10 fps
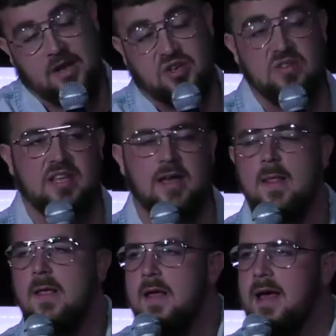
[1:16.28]
Tuesday.
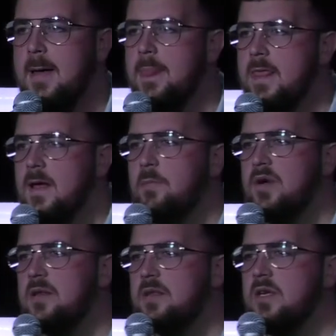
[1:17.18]

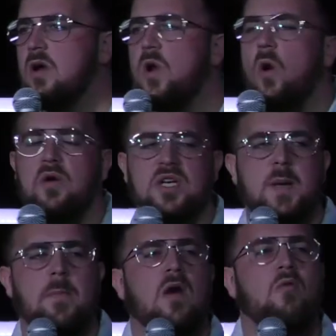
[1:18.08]
But you know, there's
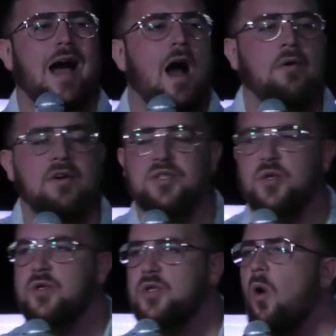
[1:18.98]
people around us
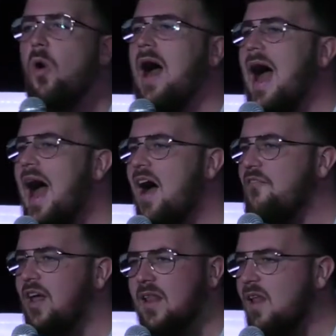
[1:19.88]
who don't
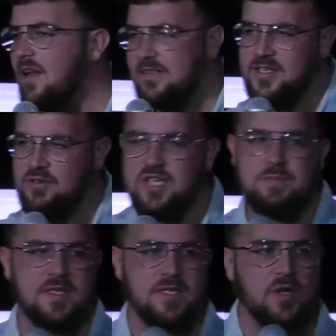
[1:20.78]
have a lot this
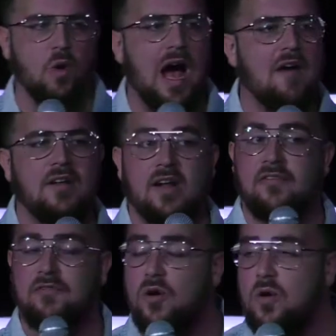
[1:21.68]
Christmas. They don't have a lot of
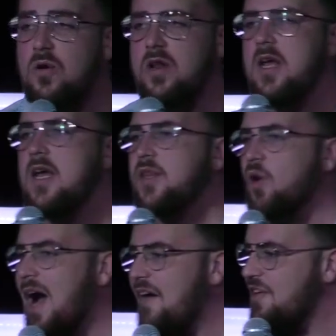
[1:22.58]
food.
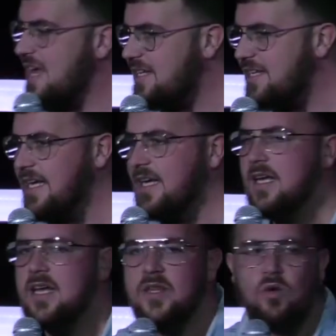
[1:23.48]
Don't have heating.
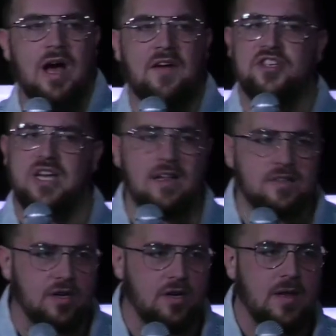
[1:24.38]
Don't have
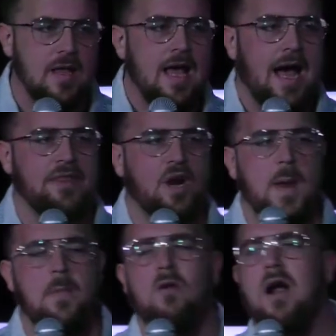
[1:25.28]
shelter. And there are
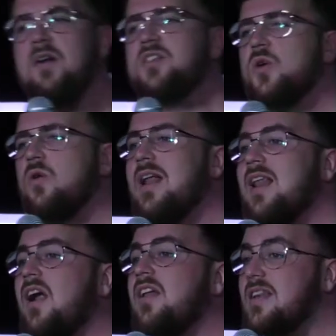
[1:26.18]
people around us who are in a
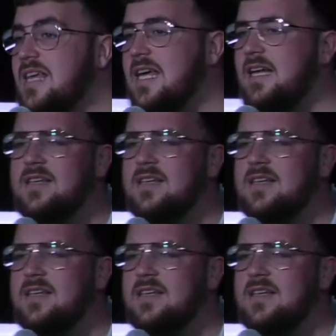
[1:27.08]
lot of need.